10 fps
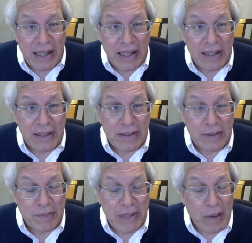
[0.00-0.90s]
and
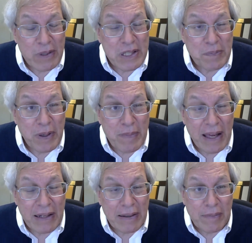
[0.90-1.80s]
they would just be
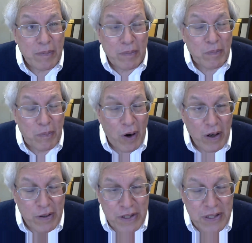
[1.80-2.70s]
made
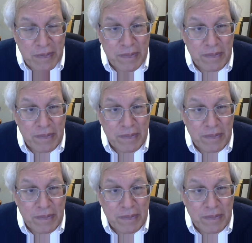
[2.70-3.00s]
martyrs